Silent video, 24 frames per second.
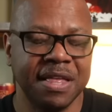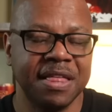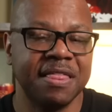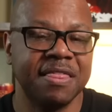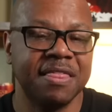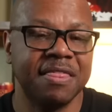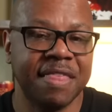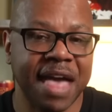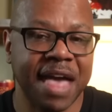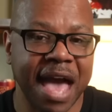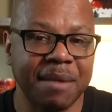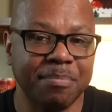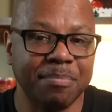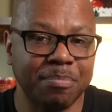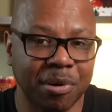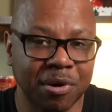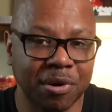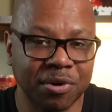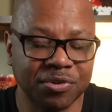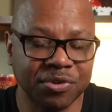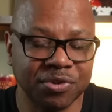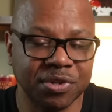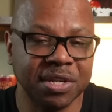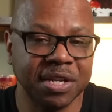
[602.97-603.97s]
That
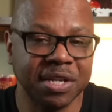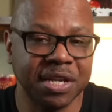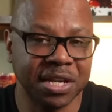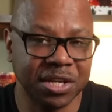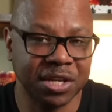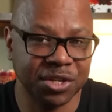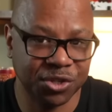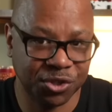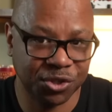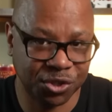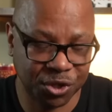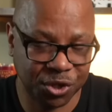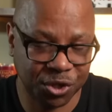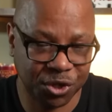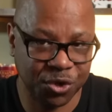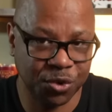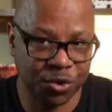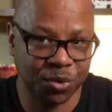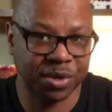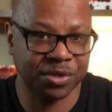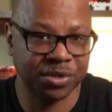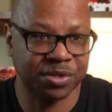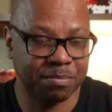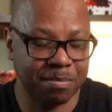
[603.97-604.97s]
person is
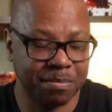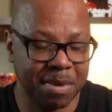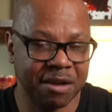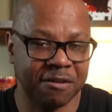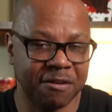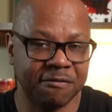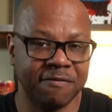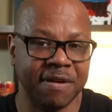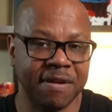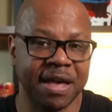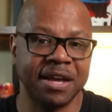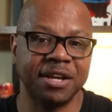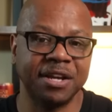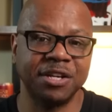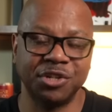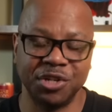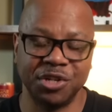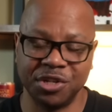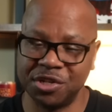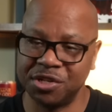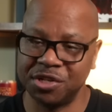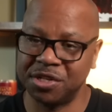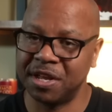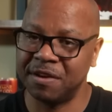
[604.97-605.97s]
secure. As a matter of fact,
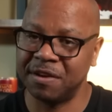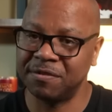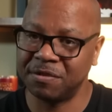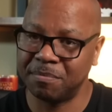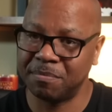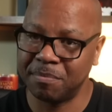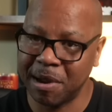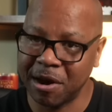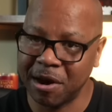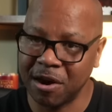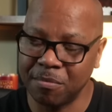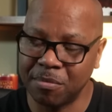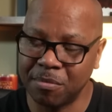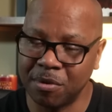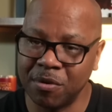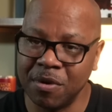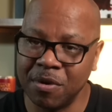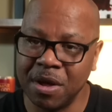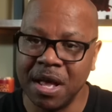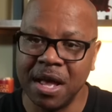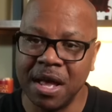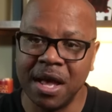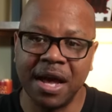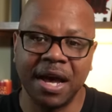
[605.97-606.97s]
Jesus gives a parable
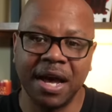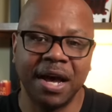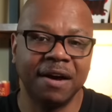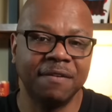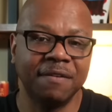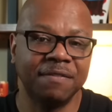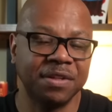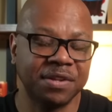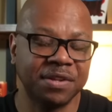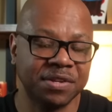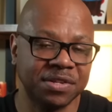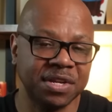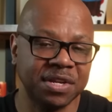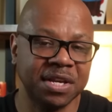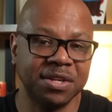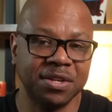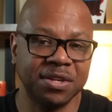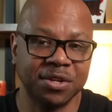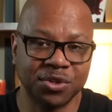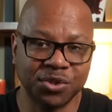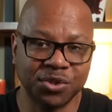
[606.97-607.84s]
of the seed and the